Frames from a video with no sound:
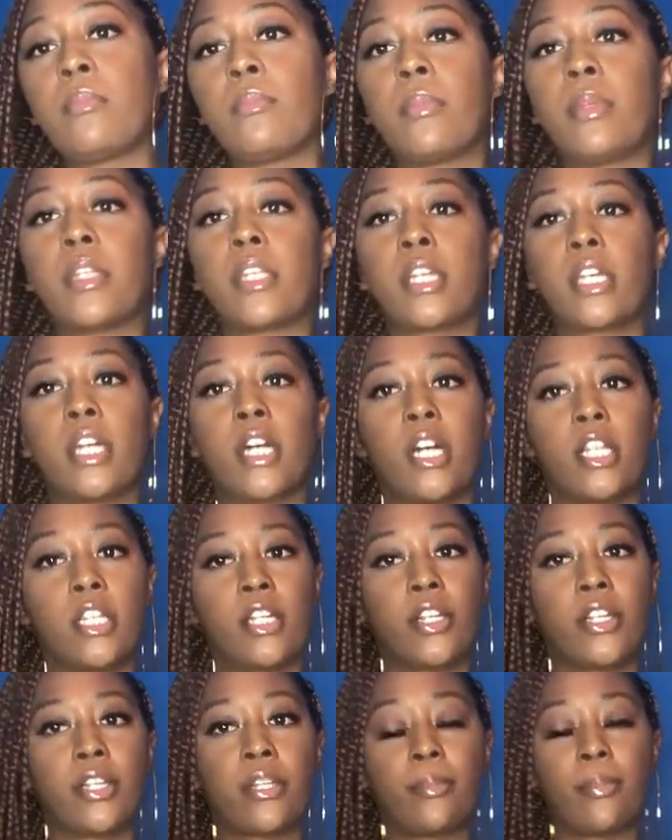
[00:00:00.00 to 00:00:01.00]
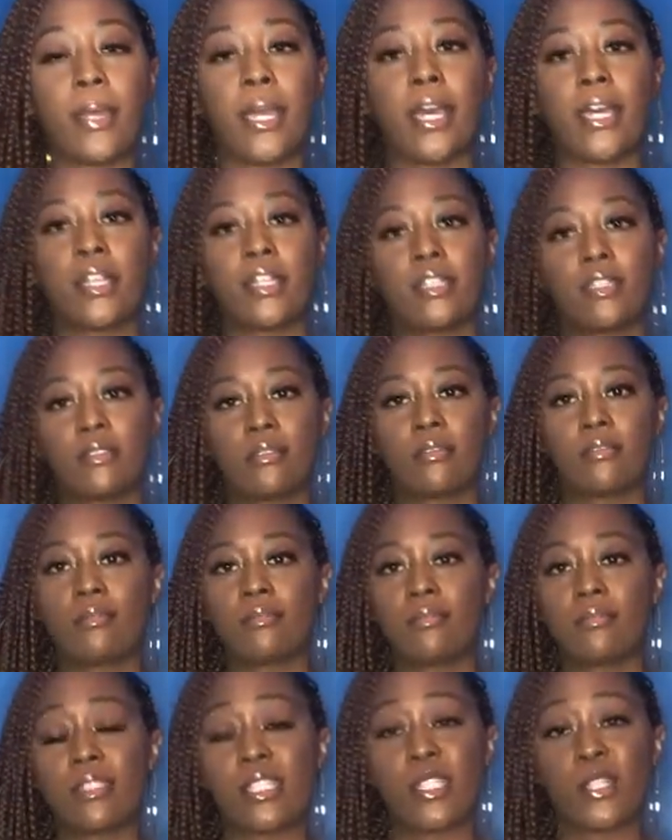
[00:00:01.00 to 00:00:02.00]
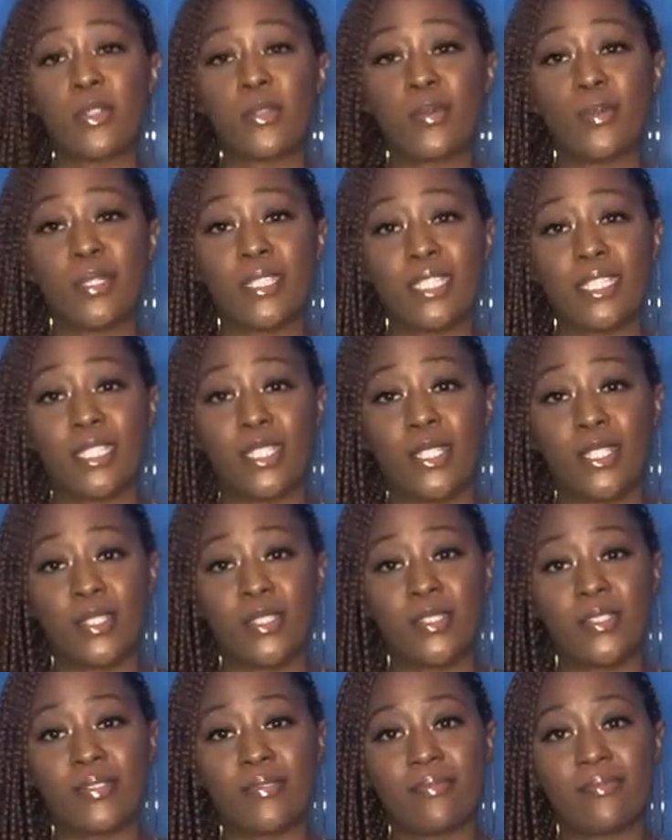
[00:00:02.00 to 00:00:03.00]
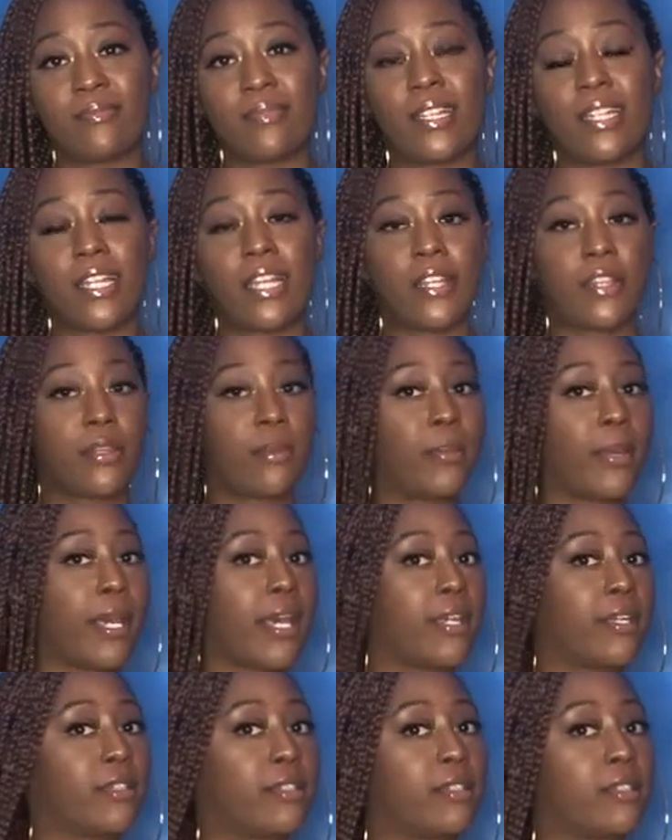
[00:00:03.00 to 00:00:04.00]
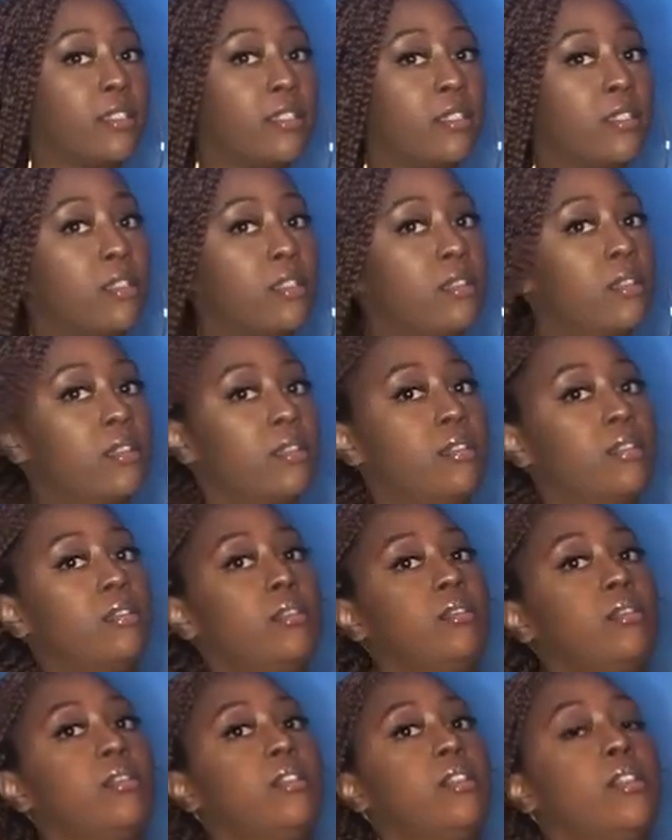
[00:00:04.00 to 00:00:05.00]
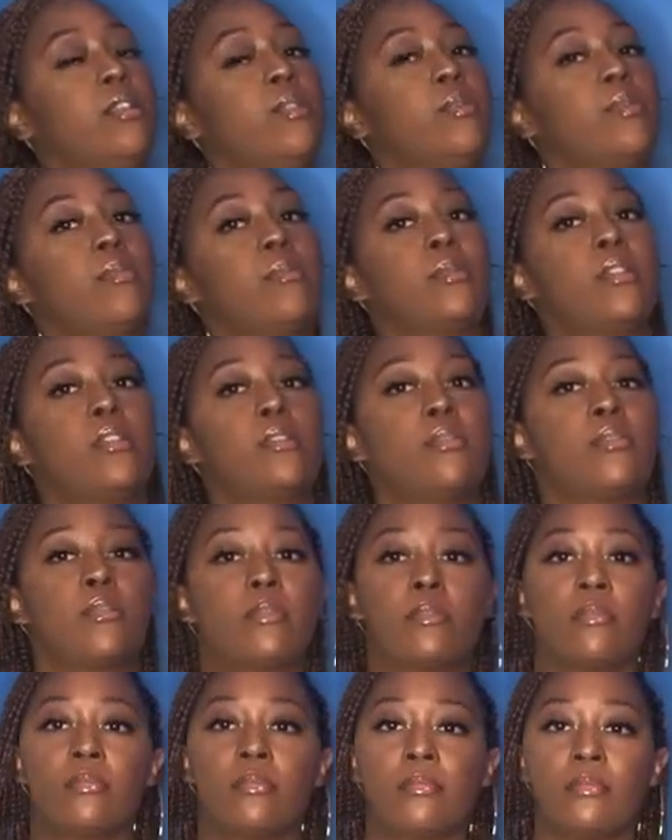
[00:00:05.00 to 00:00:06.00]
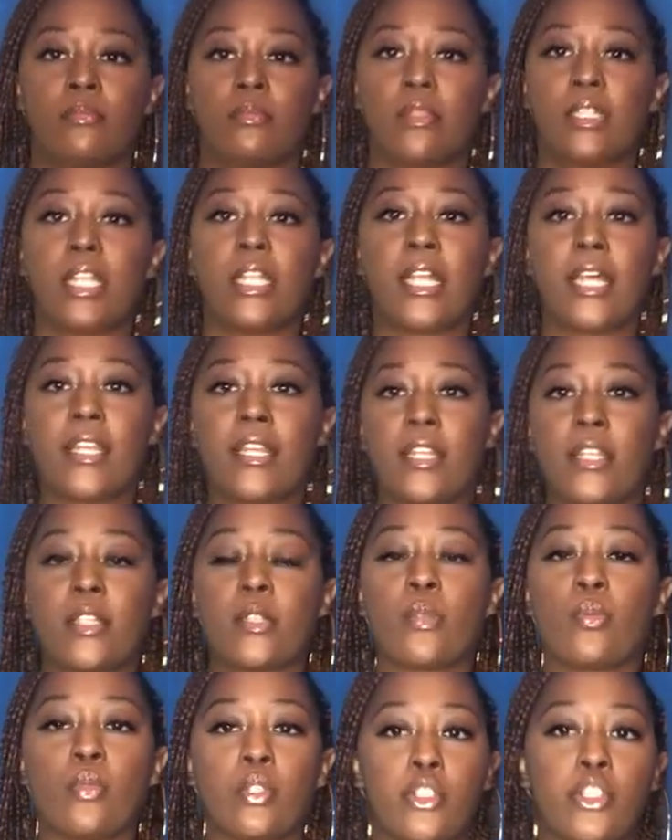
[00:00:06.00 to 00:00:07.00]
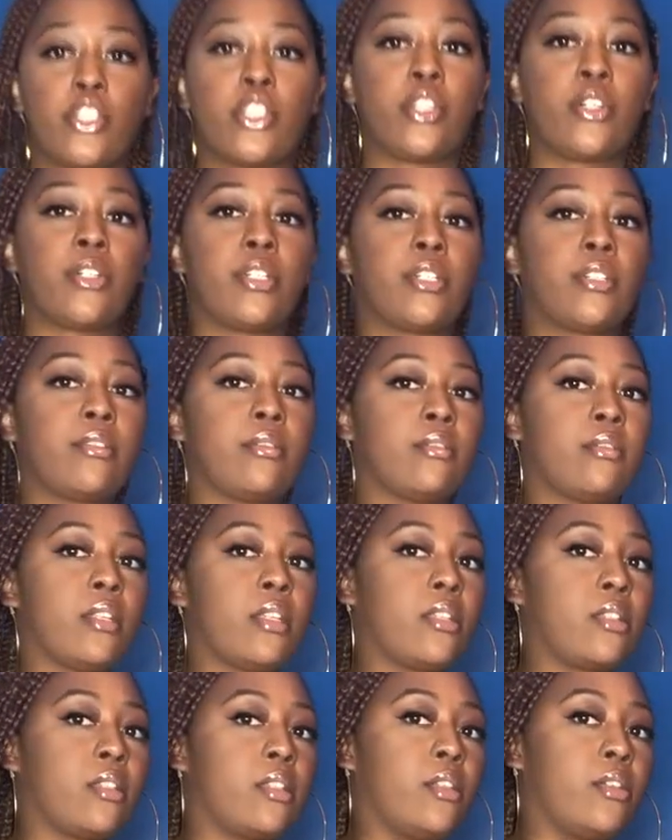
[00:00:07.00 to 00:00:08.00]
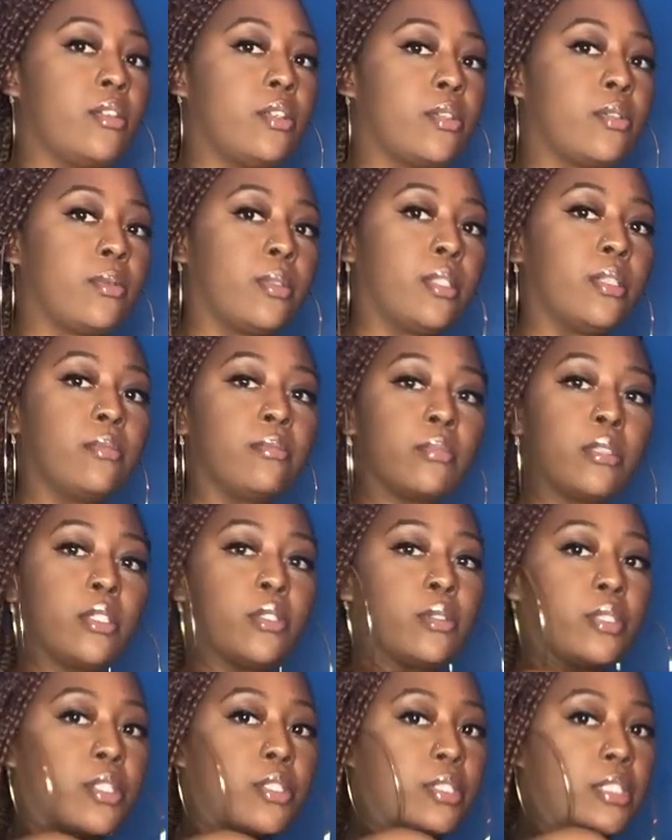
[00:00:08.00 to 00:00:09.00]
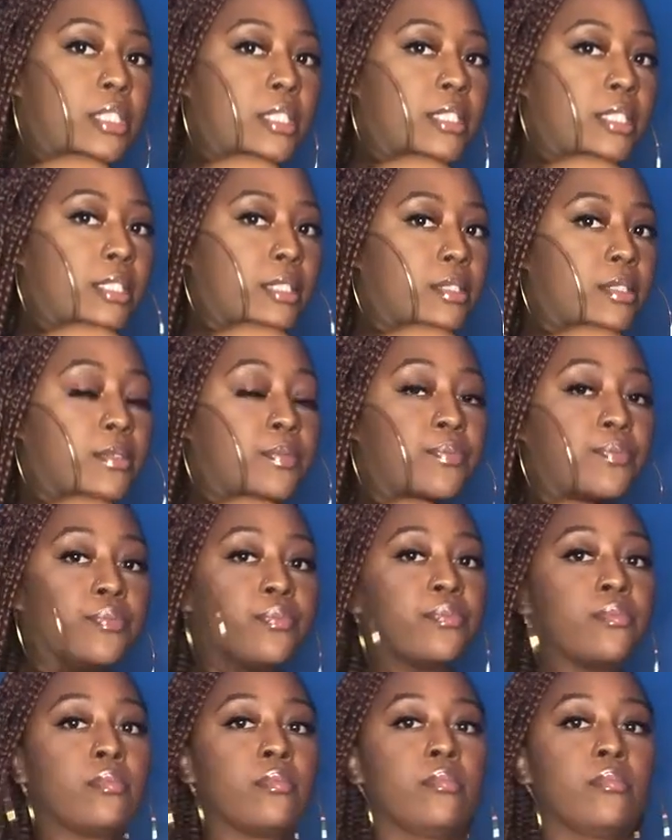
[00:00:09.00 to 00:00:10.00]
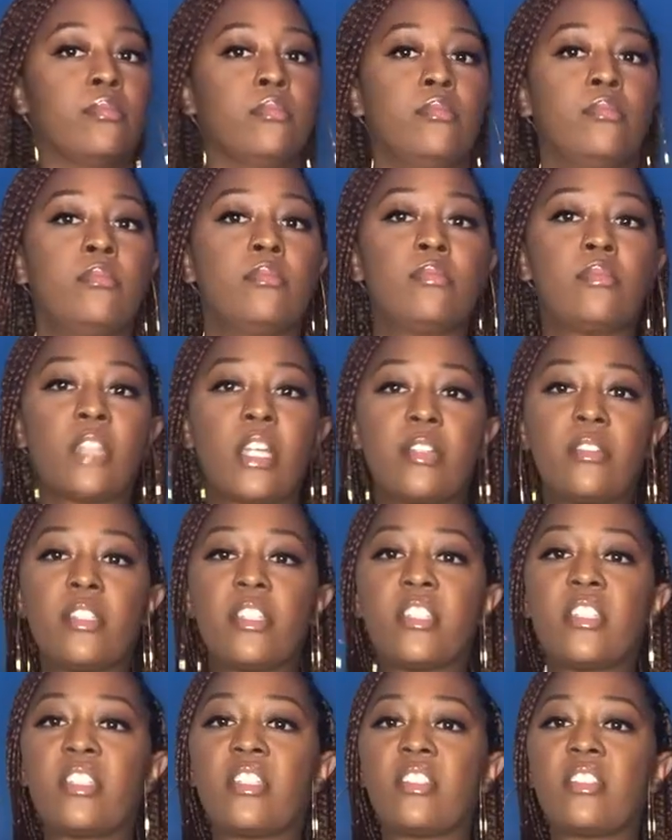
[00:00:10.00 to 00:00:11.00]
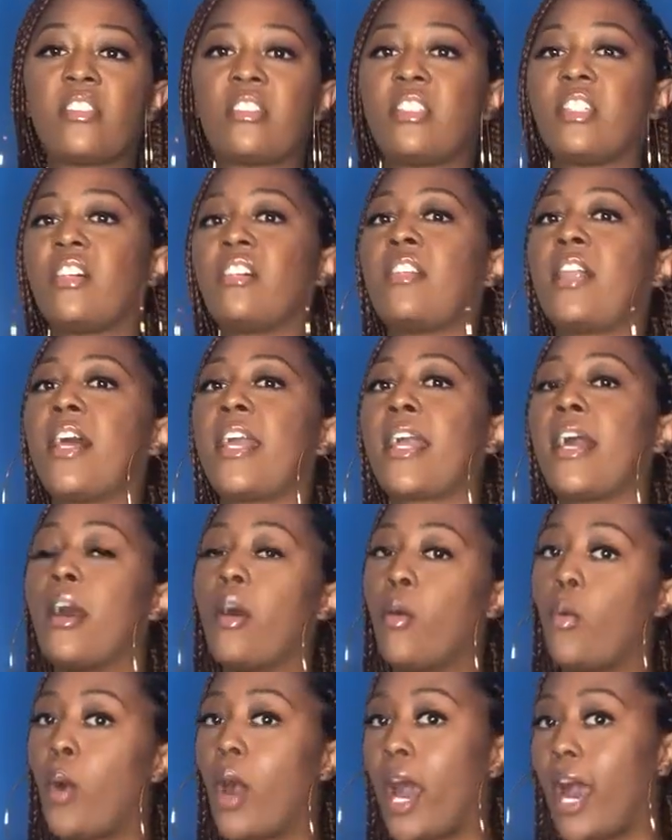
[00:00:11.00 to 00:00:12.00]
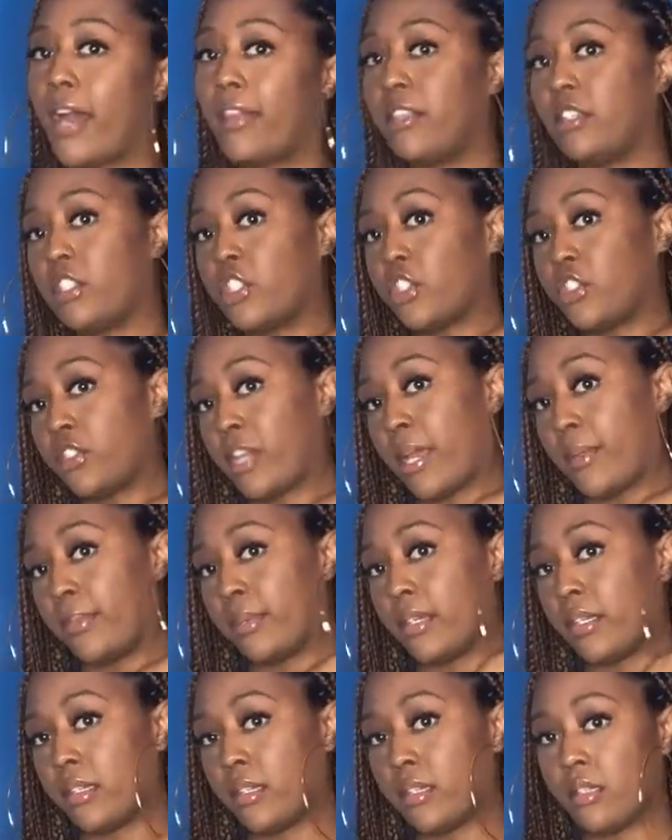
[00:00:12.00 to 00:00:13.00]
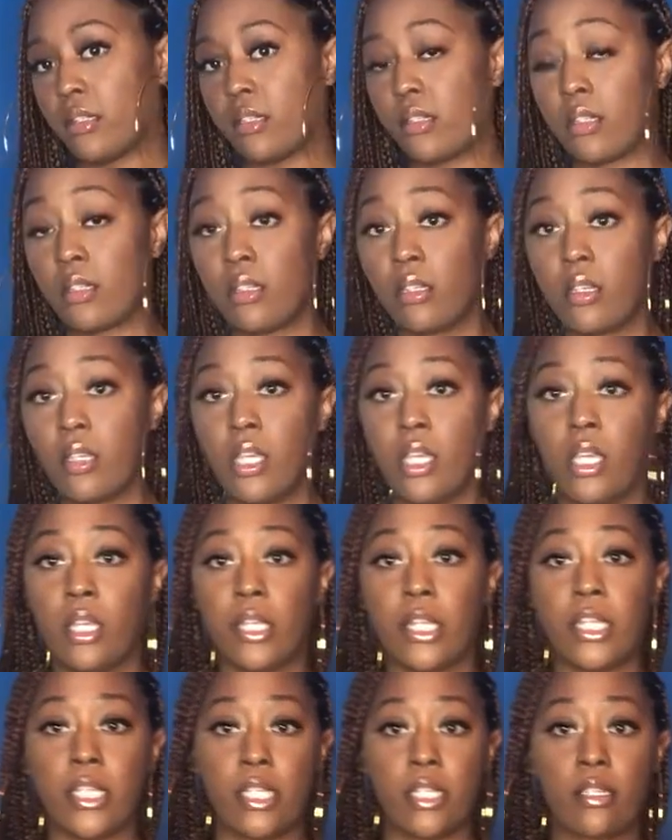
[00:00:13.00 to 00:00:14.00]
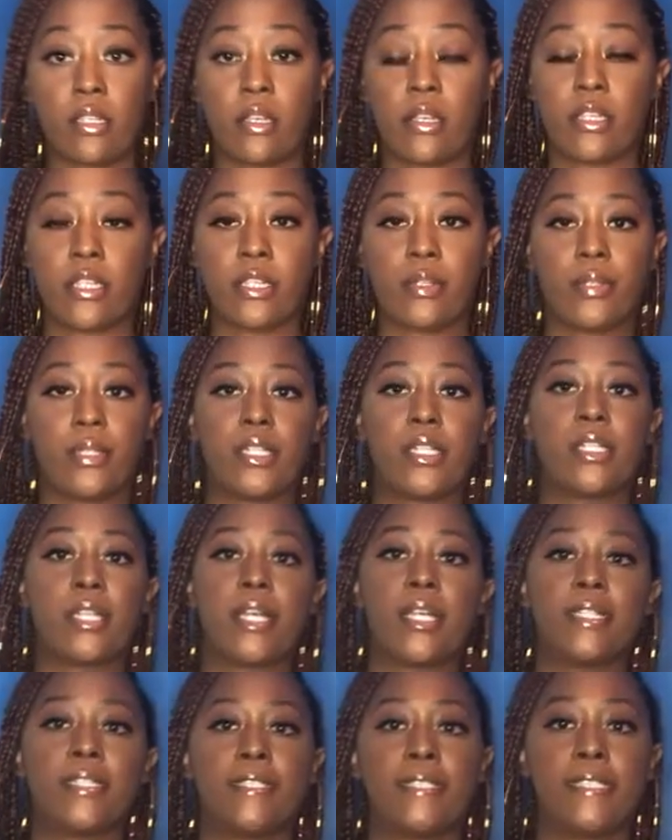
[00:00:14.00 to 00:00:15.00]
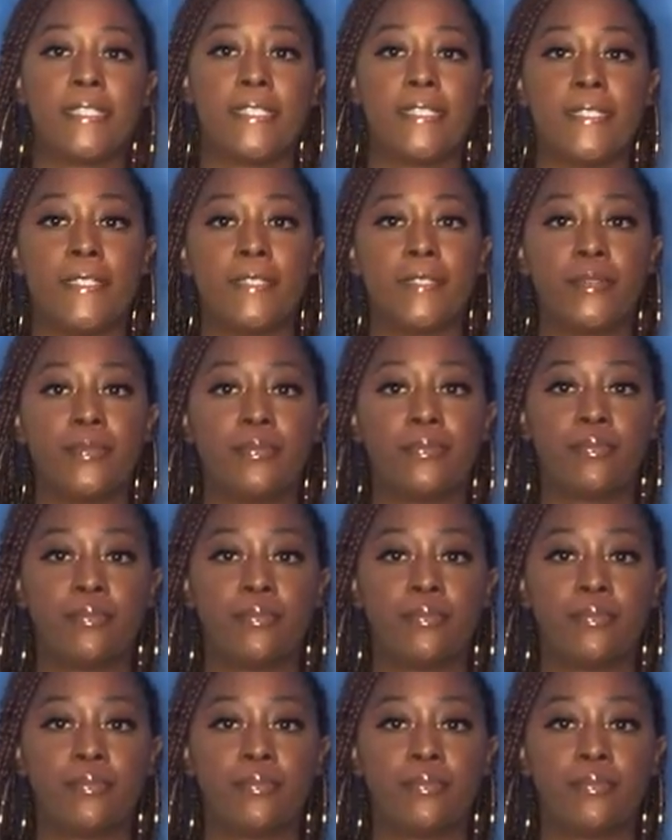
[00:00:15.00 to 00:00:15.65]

But the color and the pattern is really cute. I like the pattern on the swimsuit. And I like that it's one shoulder. That's cute as well. Cute little detail. I just don't like how wide this strap is. This is also in a size 10.